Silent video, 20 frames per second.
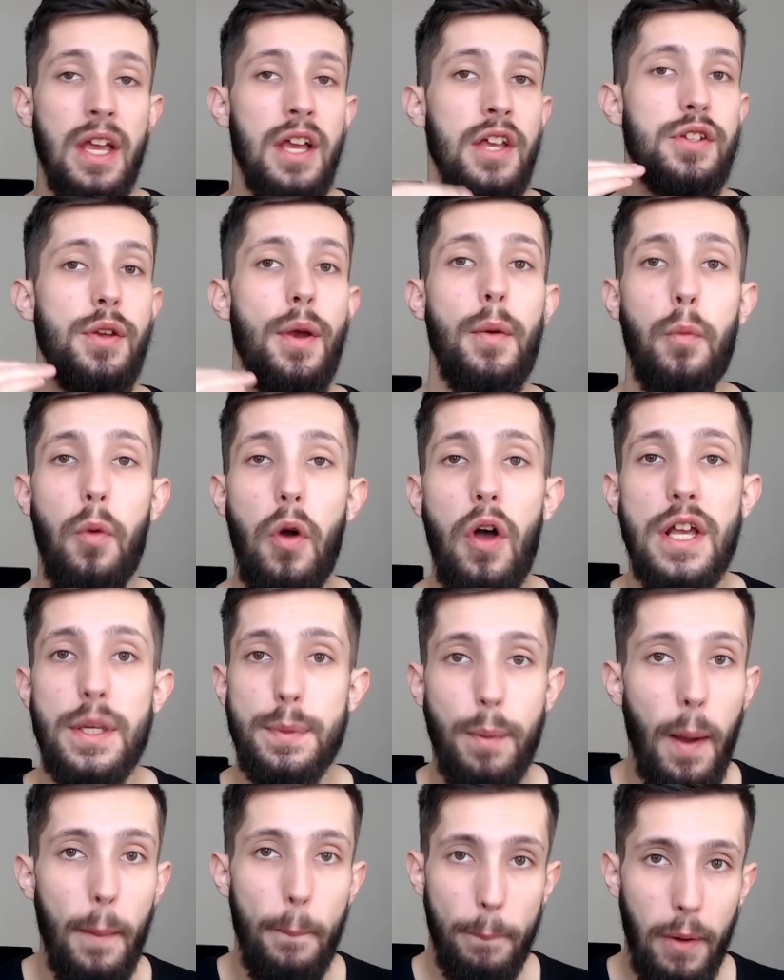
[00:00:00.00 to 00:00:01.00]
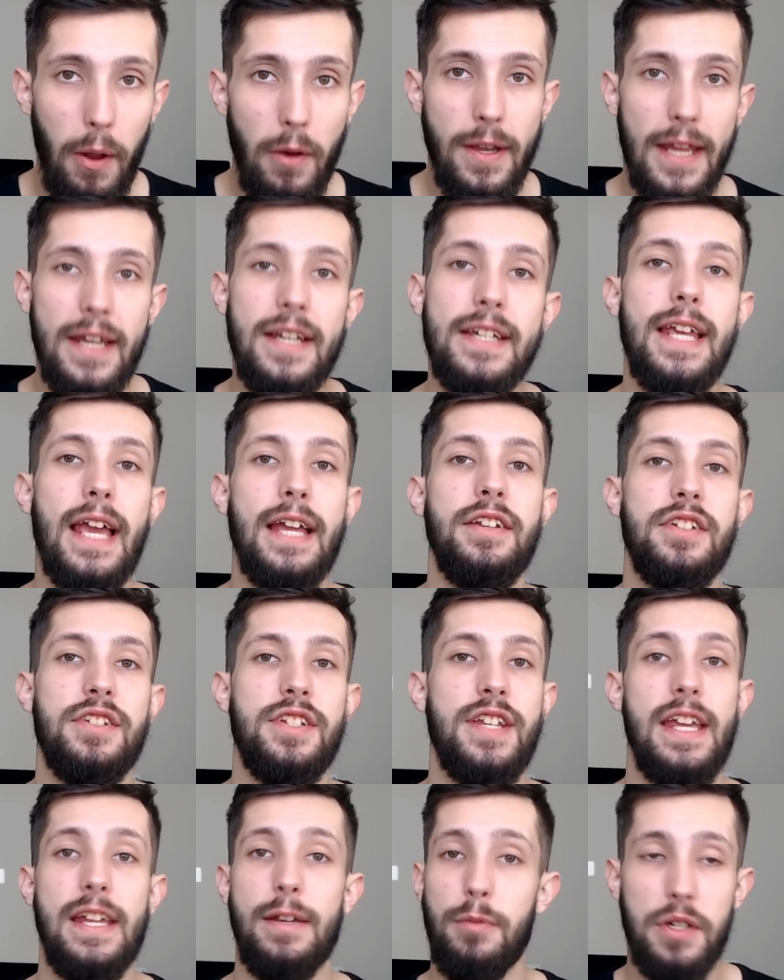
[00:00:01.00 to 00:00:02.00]
So it works by blocking
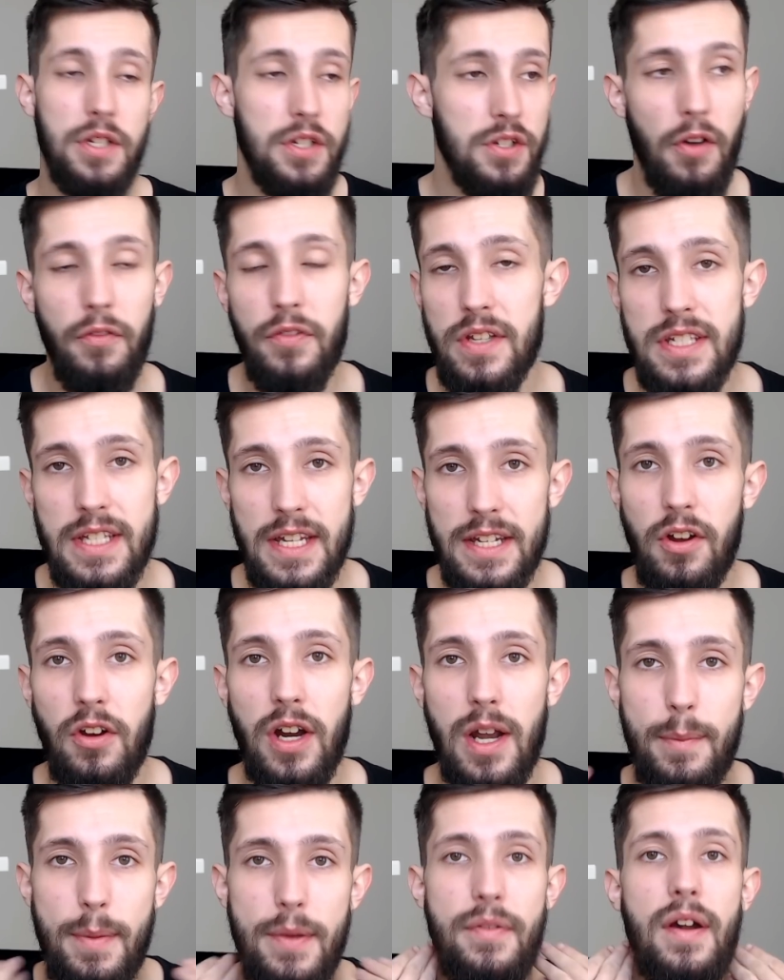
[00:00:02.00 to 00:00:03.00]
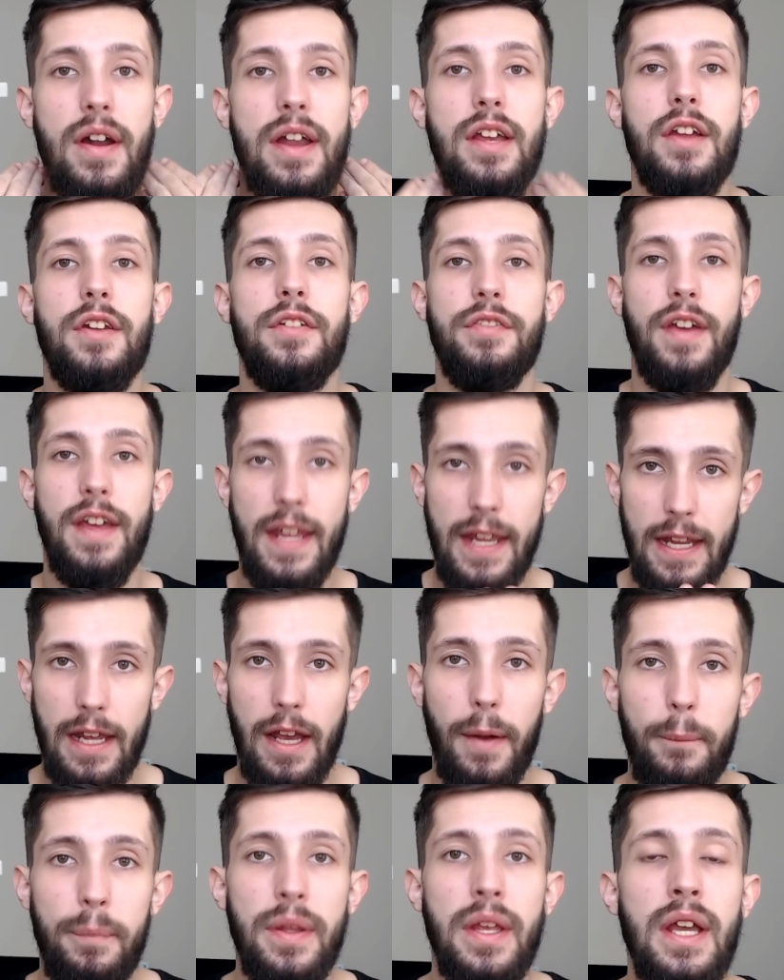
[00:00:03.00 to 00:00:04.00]
DHT, which is obviously not going to be very good for
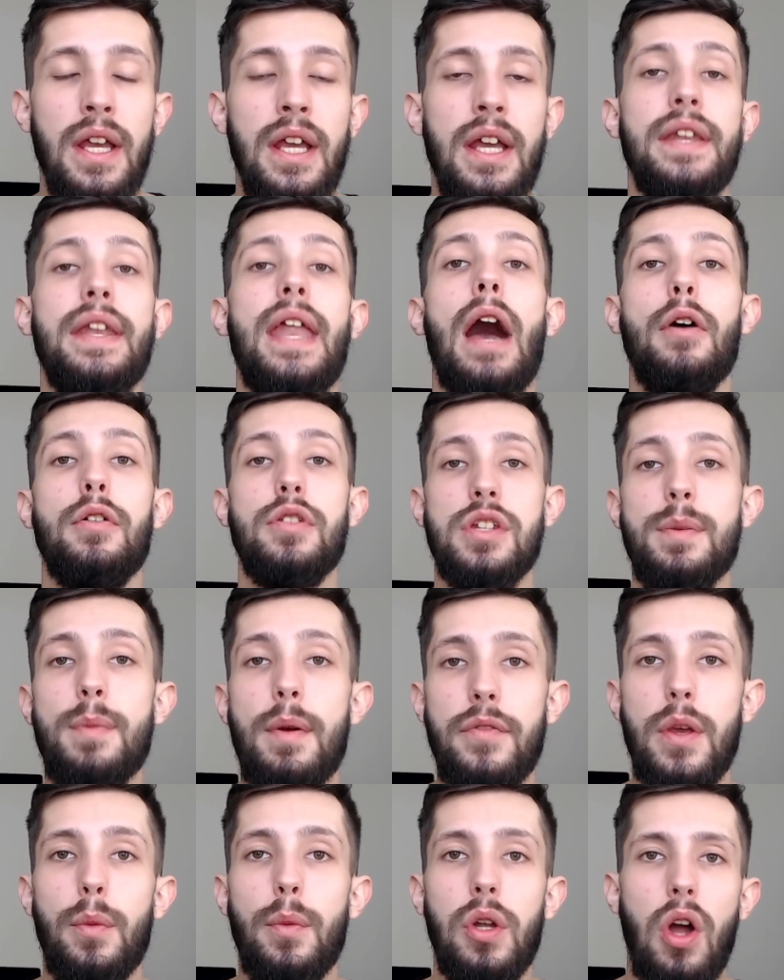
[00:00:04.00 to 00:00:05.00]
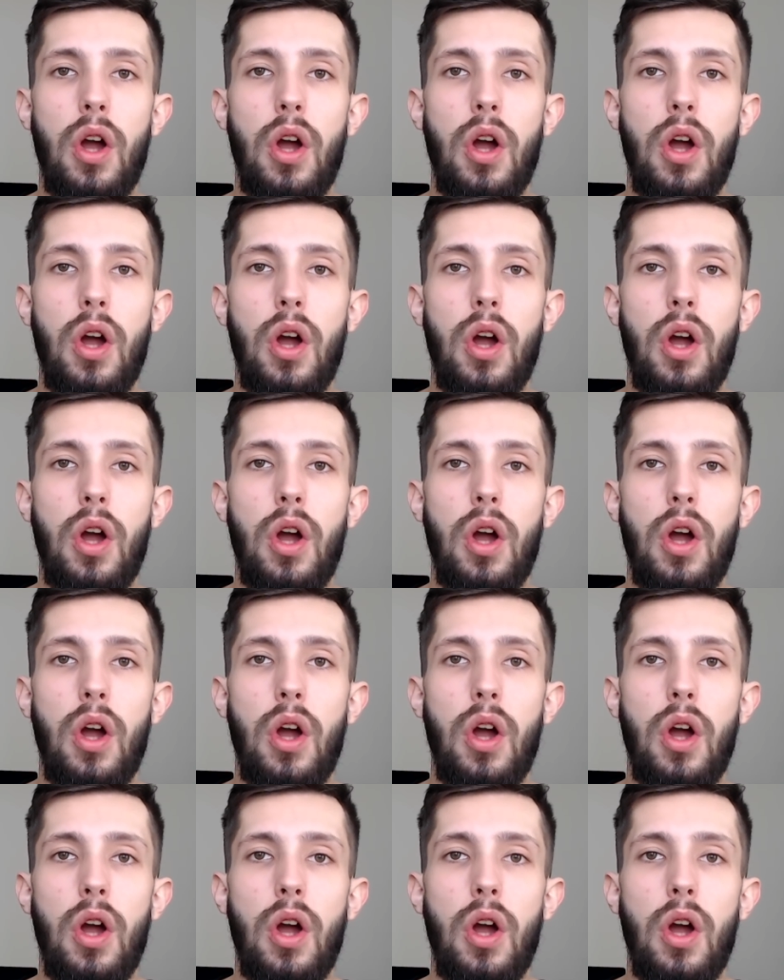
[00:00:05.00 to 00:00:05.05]
here. Now, some of you will